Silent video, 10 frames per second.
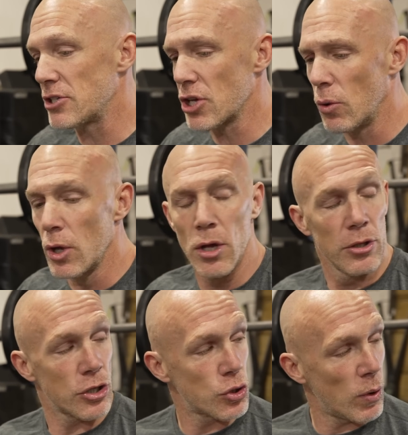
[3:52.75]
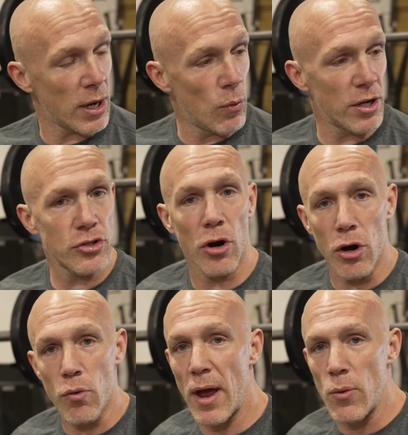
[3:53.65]
So the 21s are a
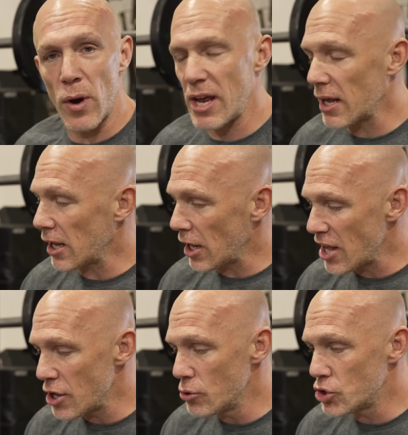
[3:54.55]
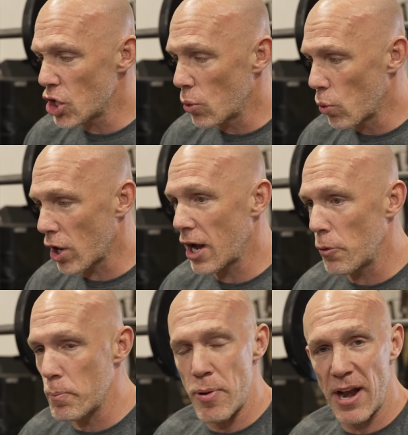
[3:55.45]
great way to get a huge
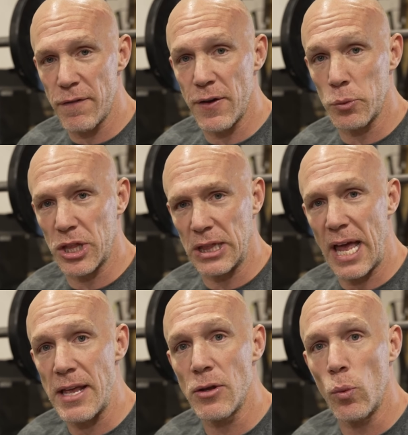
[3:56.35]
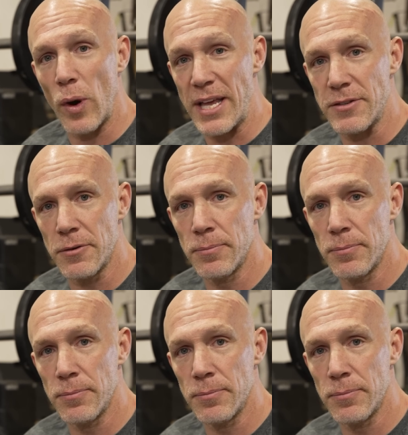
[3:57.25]
workout benefit with light weight.